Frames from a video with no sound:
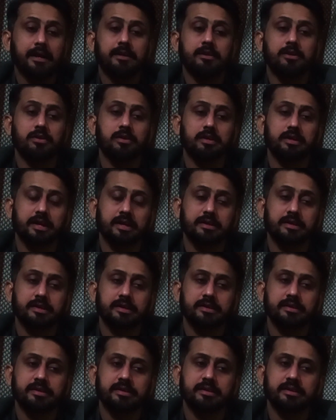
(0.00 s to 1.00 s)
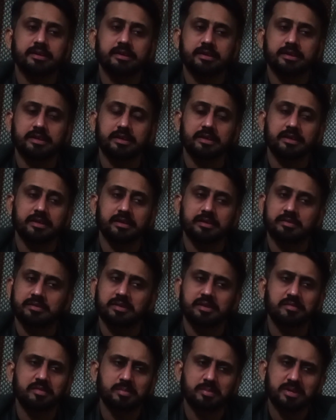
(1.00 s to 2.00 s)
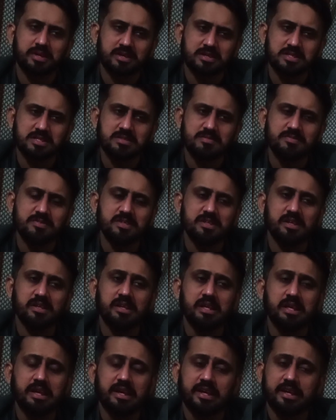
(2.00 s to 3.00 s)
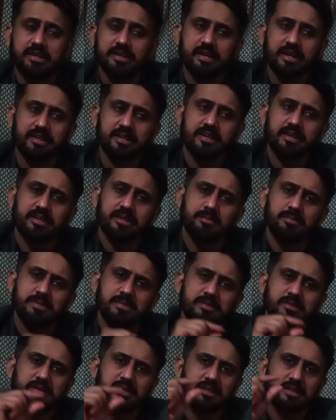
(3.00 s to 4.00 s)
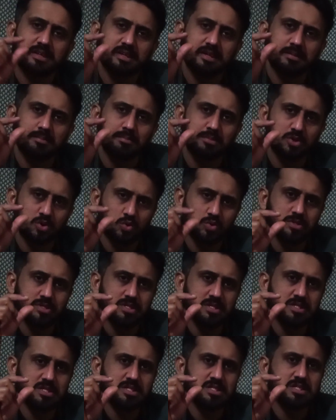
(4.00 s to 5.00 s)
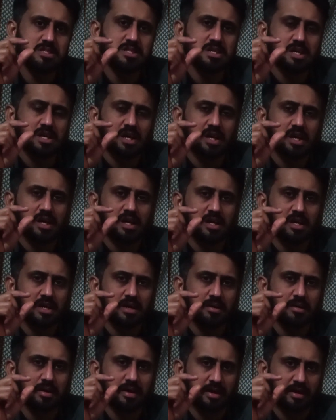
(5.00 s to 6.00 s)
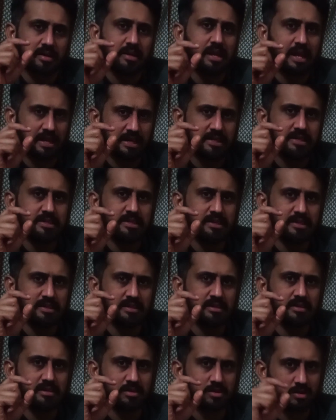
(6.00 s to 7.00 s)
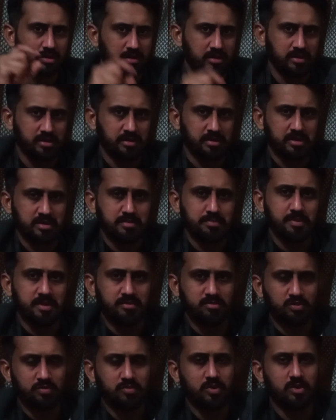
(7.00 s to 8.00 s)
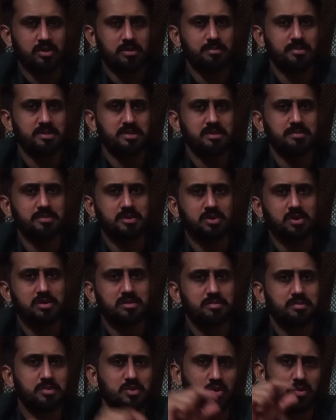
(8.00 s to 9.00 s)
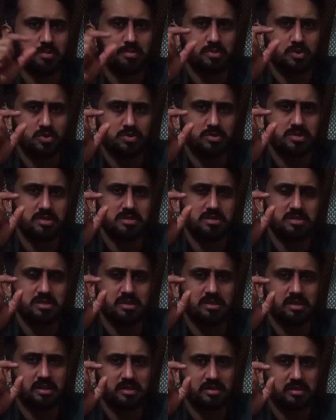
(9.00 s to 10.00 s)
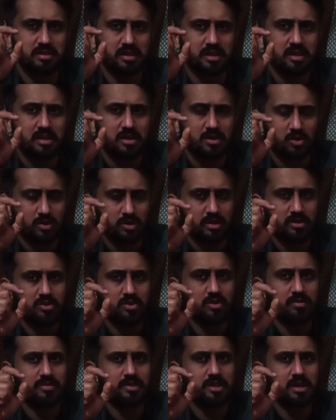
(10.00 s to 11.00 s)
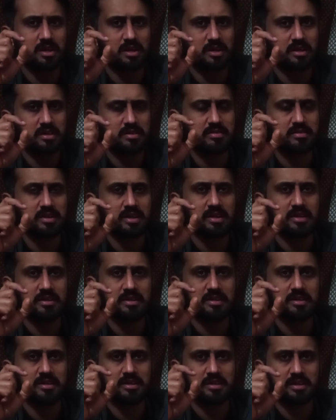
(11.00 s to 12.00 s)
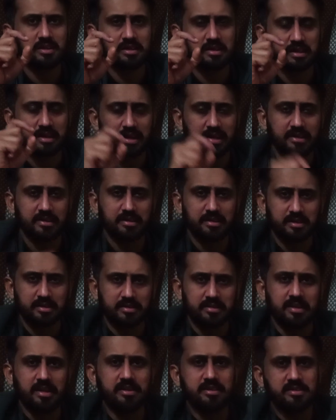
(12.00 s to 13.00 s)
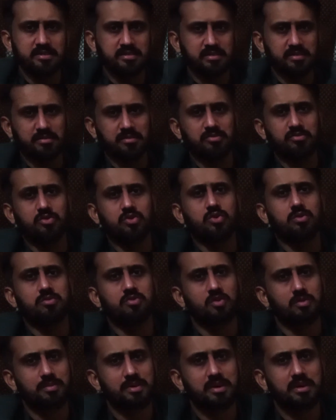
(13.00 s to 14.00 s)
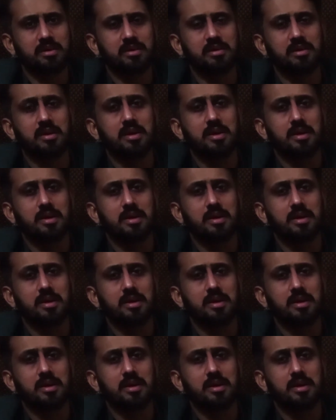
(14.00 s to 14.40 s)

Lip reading: And cataract, there will be hazy vision. In cataract, basically meiosis, light is painful for the patient, because meiosis, there is a contraction of the iris, and that is photophobic,